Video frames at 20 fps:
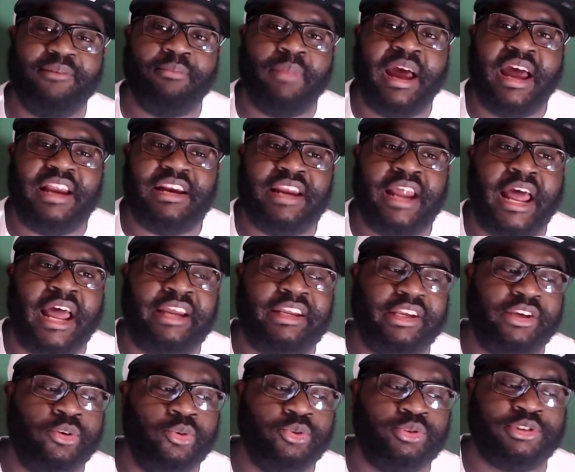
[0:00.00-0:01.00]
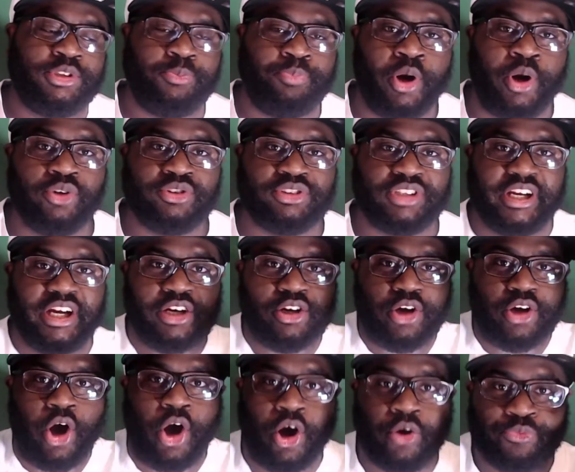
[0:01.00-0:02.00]
Matt Nagy, who's supposedly an
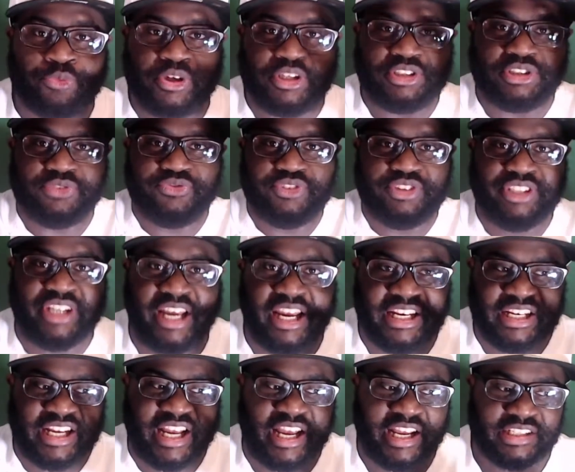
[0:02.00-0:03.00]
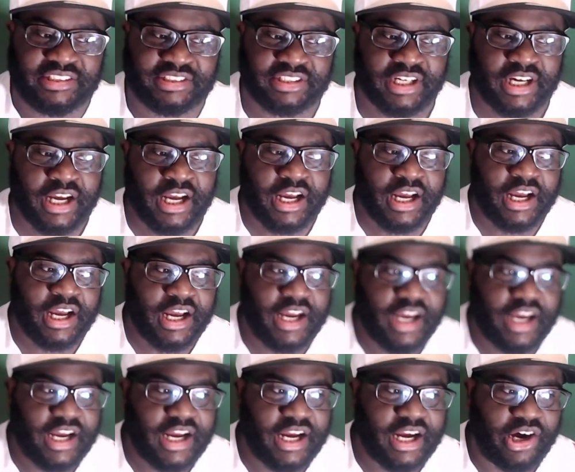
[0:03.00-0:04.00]
offensive genius,
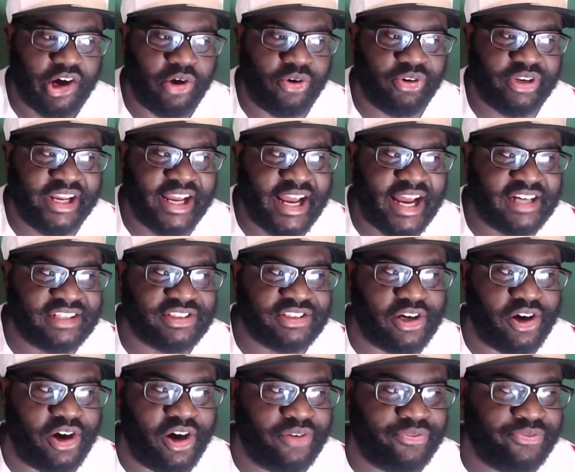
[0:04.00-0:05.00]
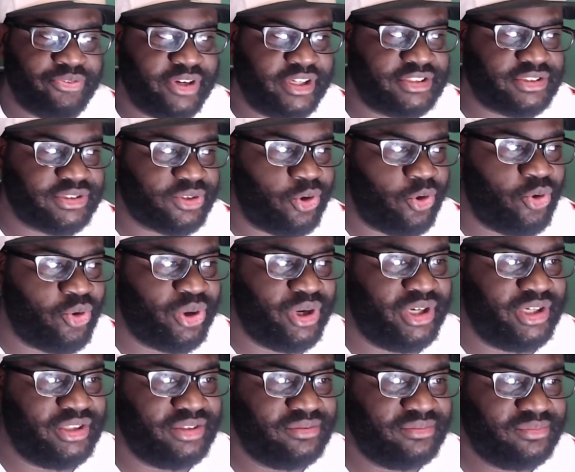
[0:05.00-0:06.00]
only has our offense
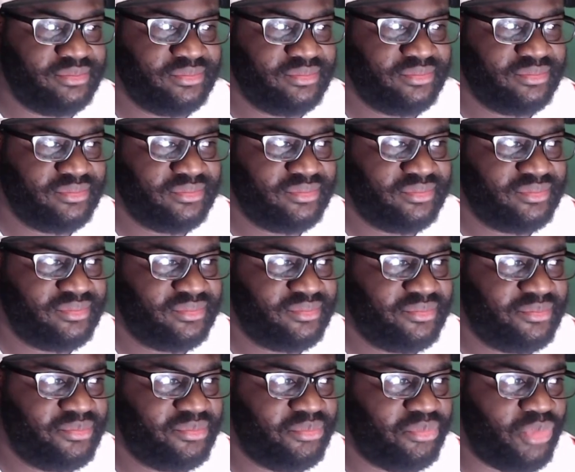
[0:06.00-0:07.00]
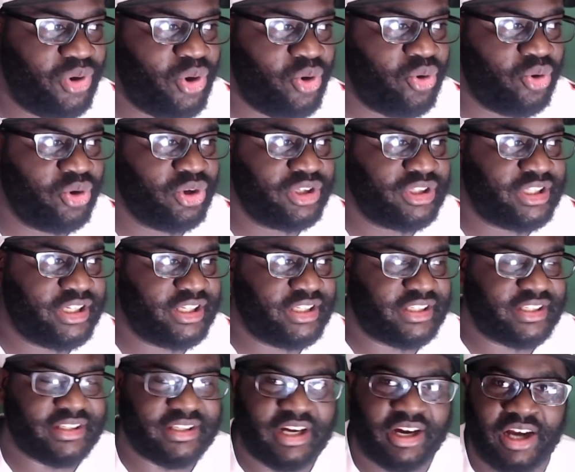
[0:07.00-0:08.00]
scoring more than
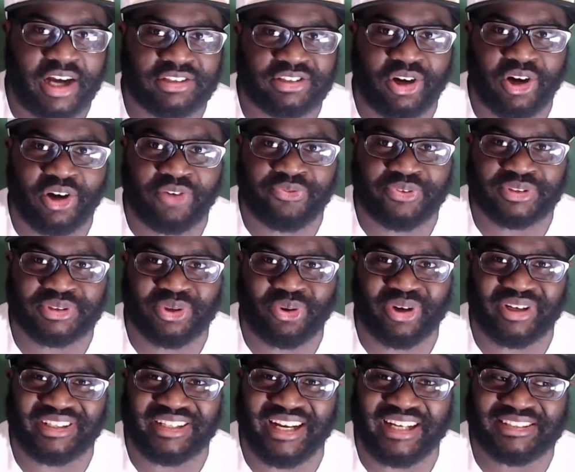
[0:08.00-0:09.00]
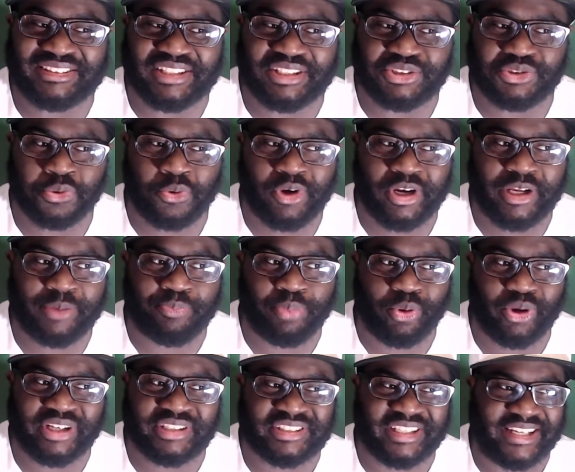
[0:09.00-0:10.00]
has our offense scoring less than 20
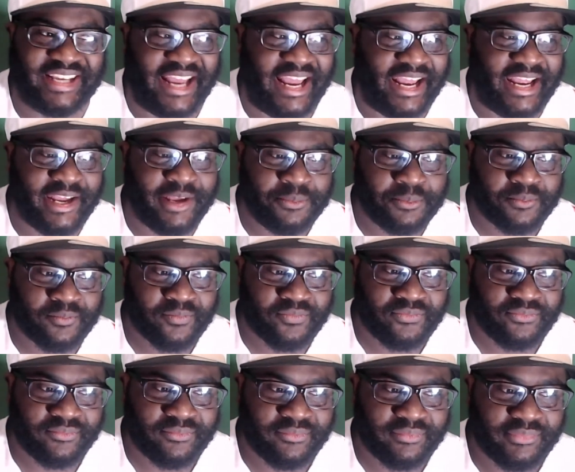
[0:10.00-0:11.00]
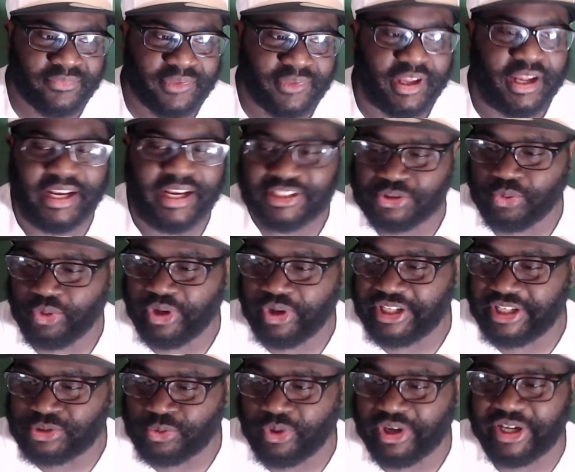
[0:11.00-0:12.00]
points a game in
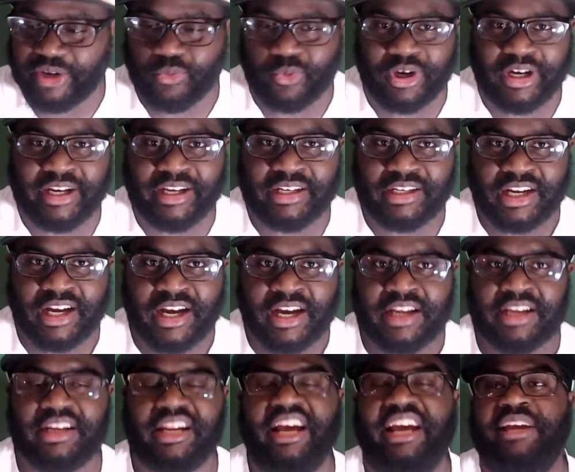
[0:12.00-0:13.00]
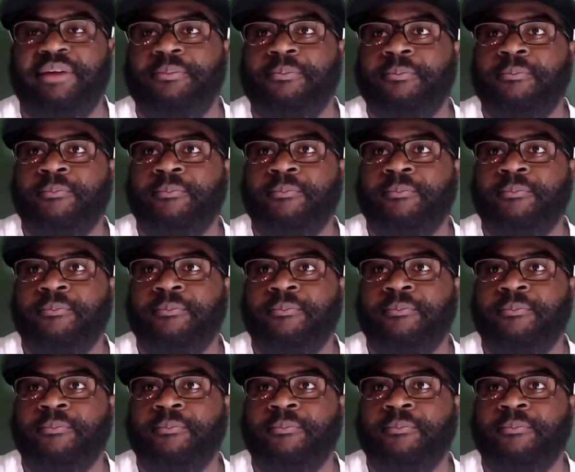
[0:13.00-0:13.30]
2021. Like